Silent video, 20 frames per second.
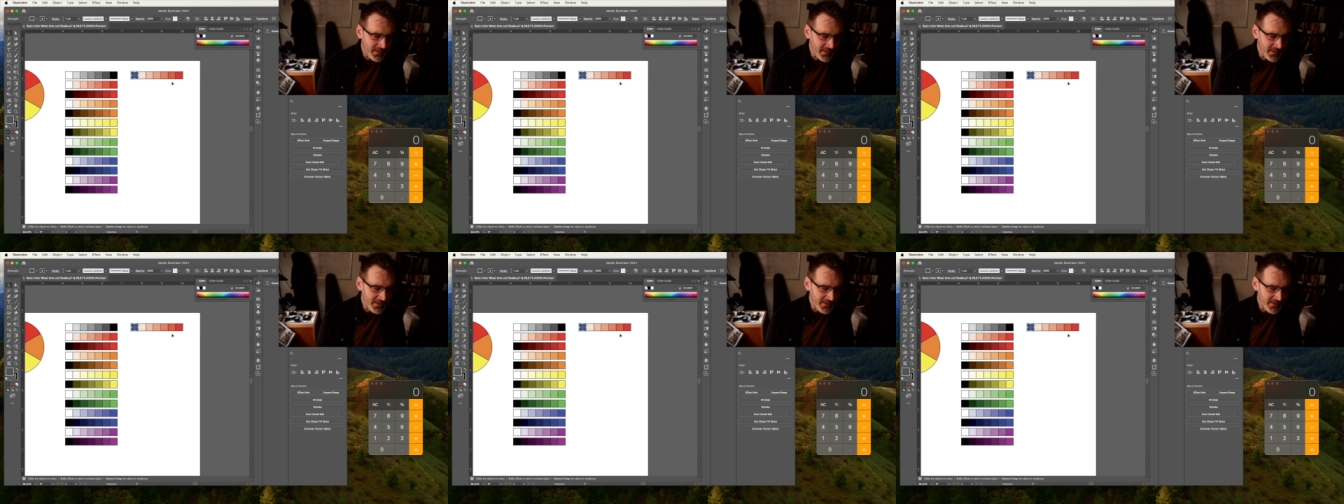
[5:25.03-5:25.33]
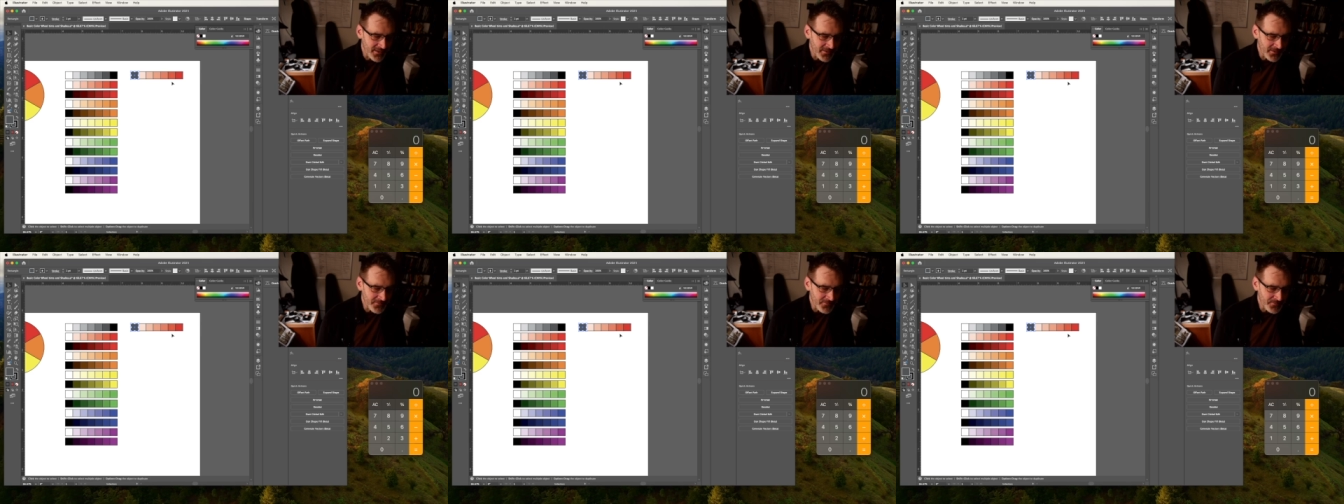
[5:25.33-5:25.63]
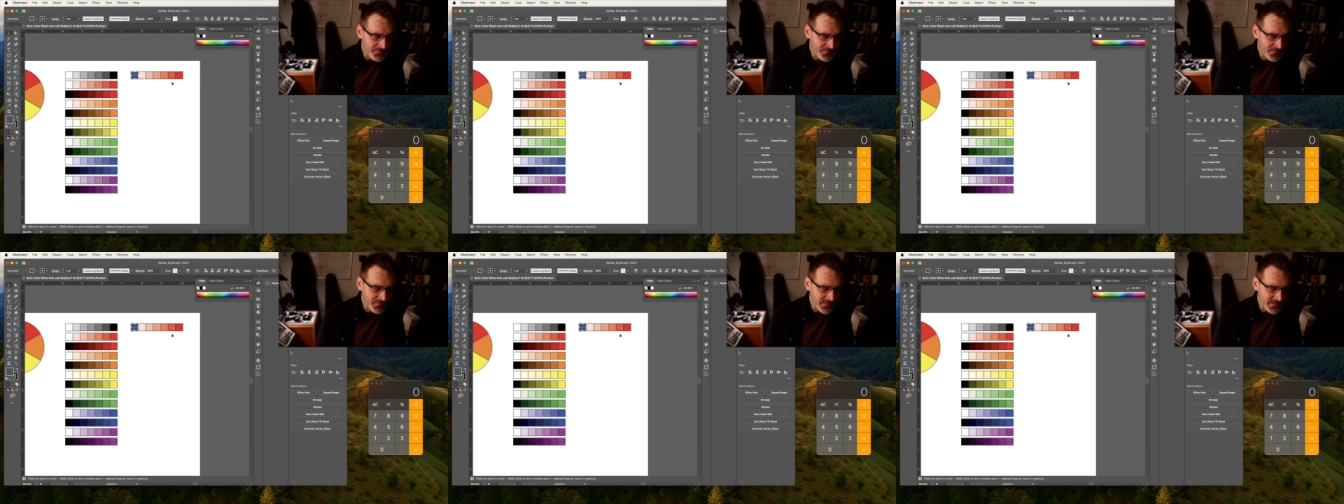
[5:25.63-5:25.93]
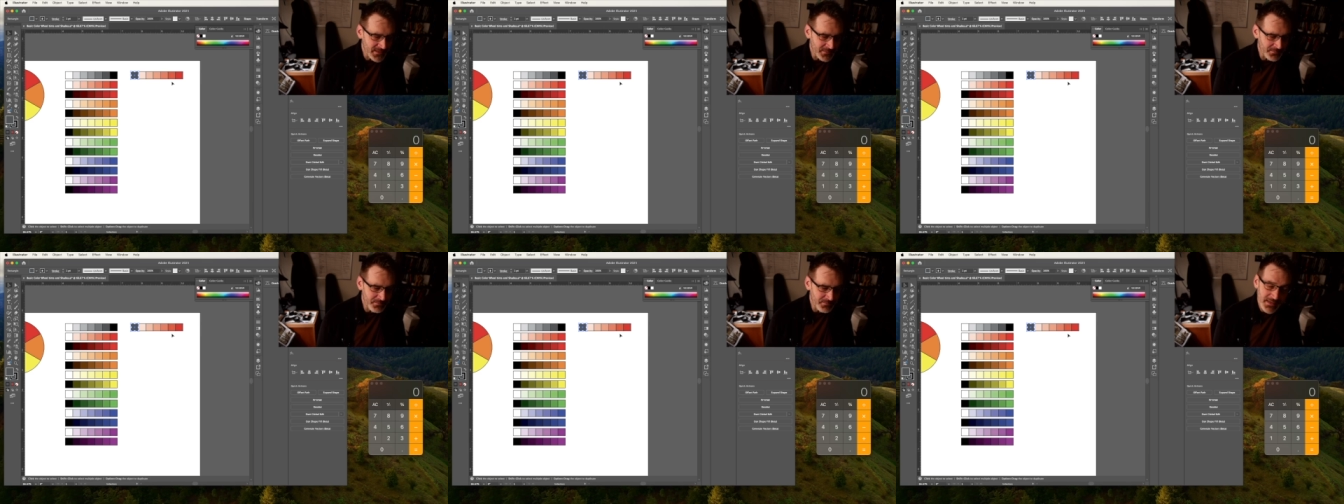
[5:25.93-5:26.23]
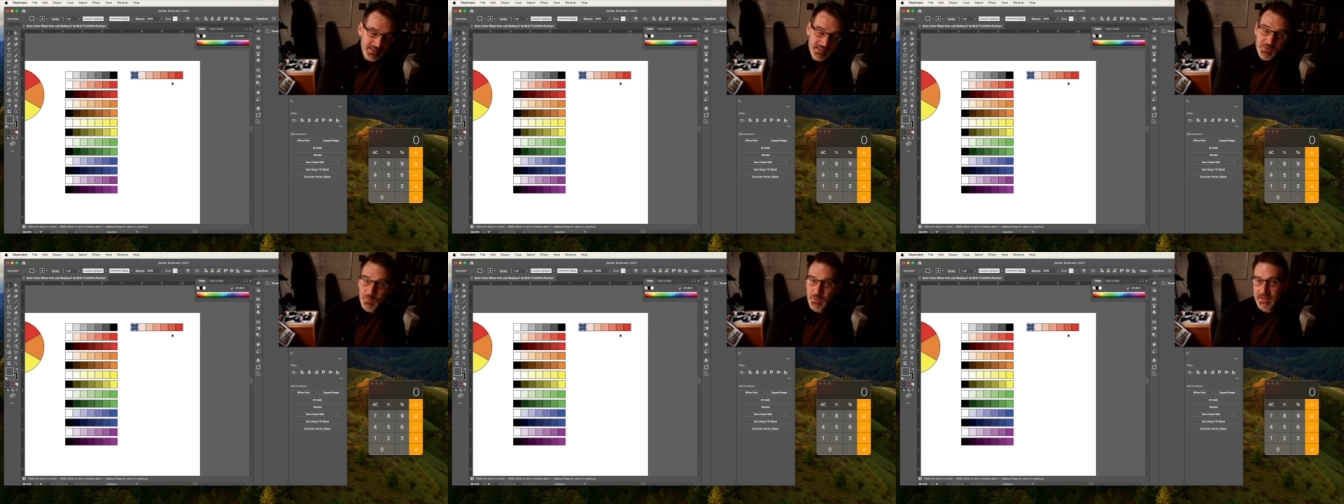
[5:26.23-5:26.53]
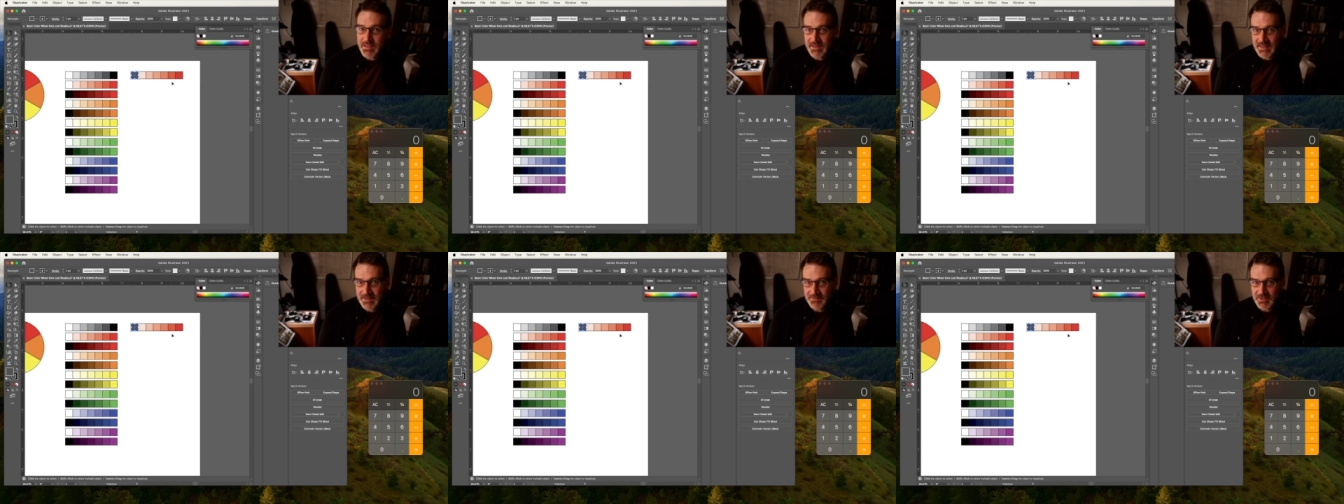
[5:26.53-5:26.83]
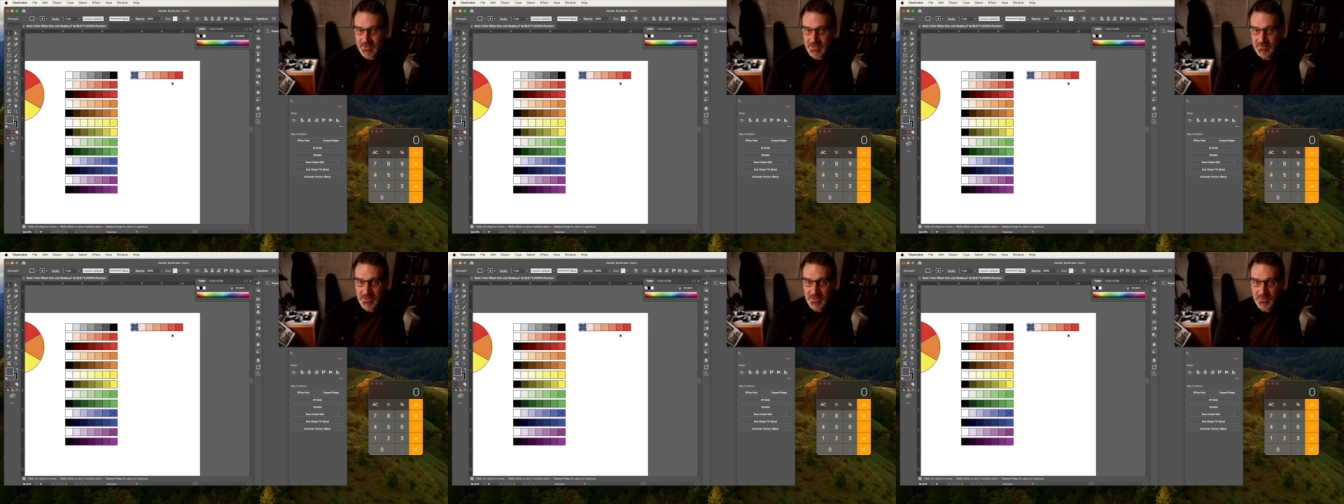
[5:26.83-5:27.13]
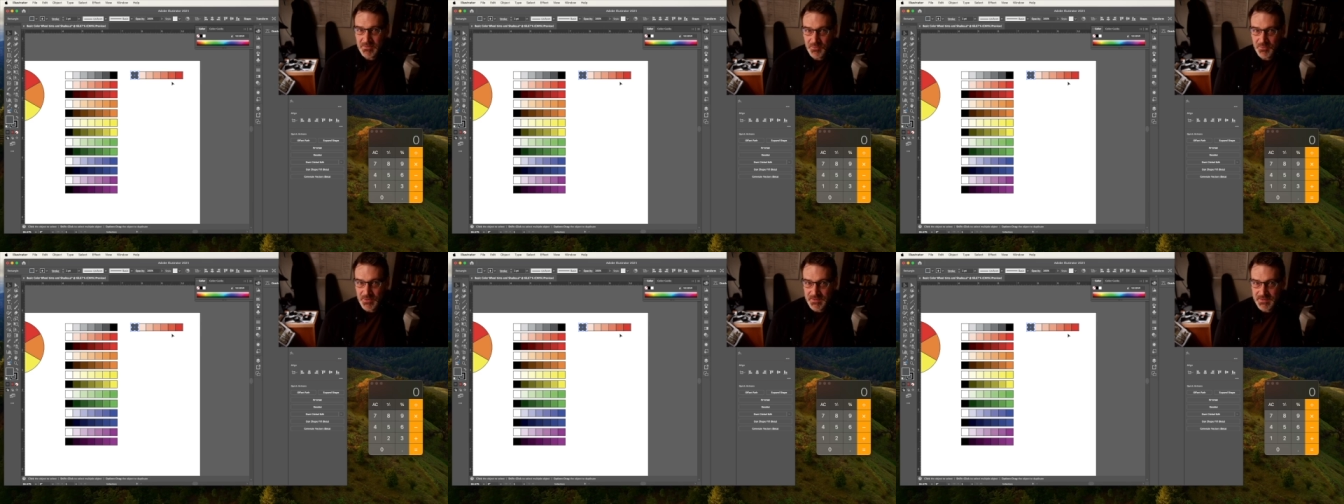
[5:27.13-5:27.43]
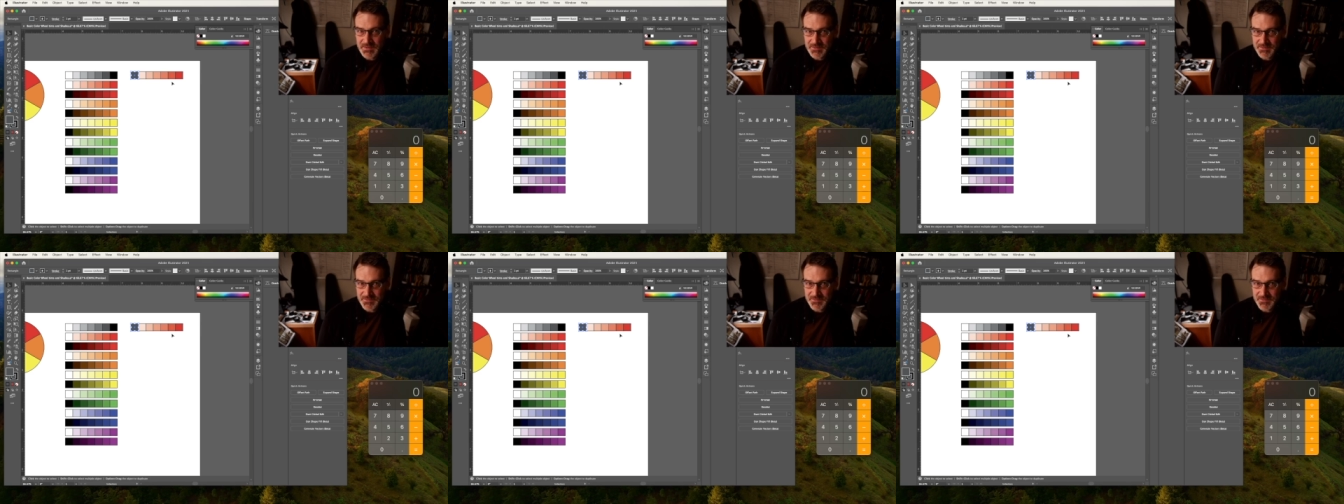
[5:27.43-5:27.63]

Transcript: The best way that I've come up with